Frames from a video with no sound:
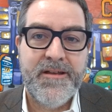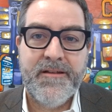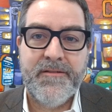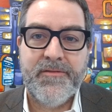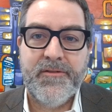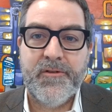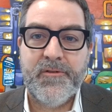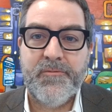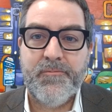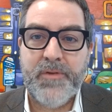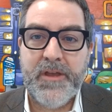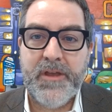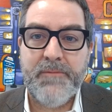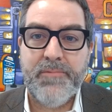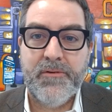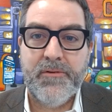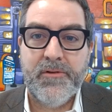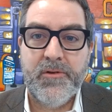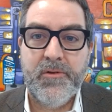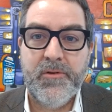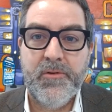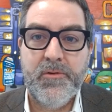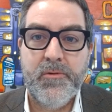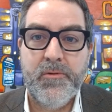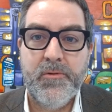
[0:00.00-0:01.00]
there's people
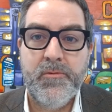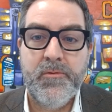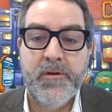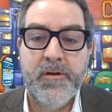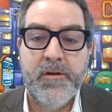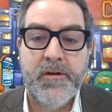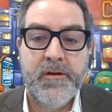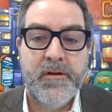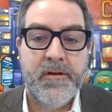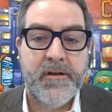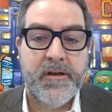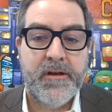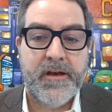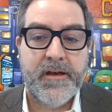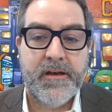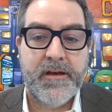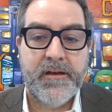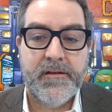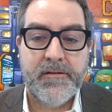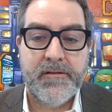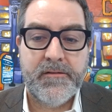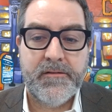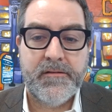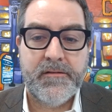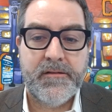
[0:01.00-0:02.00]
who,
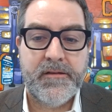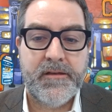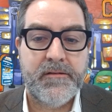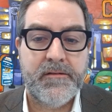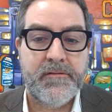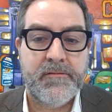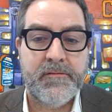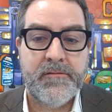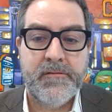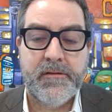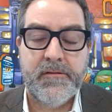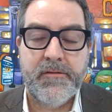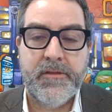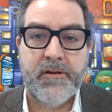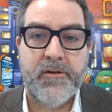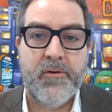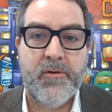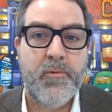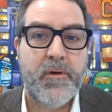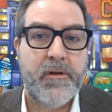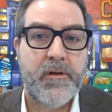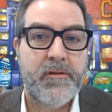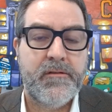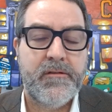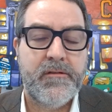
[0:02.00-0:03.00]
that are
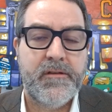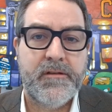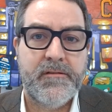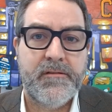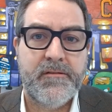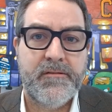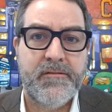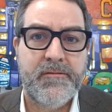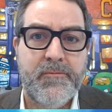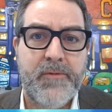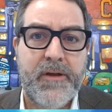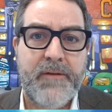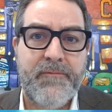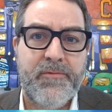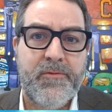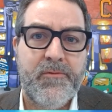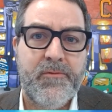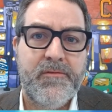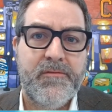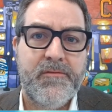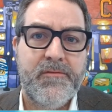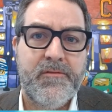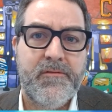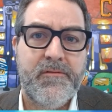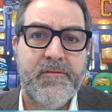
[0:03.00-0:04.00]
with,
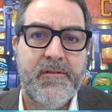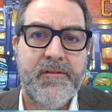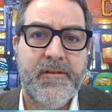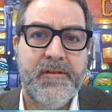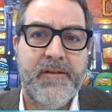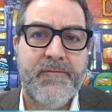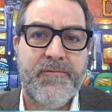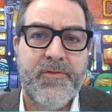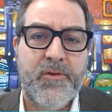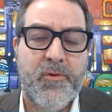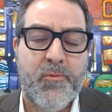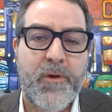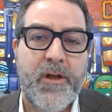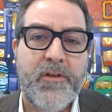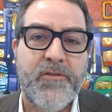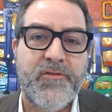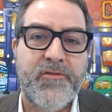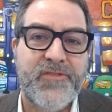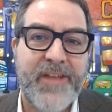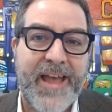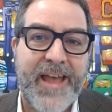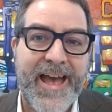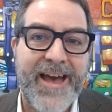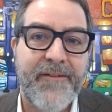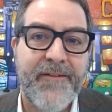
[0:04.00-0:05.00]
if they're well
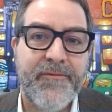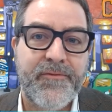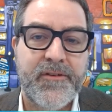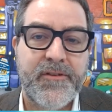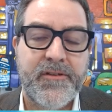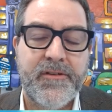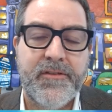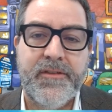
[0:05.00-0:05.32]
staffed,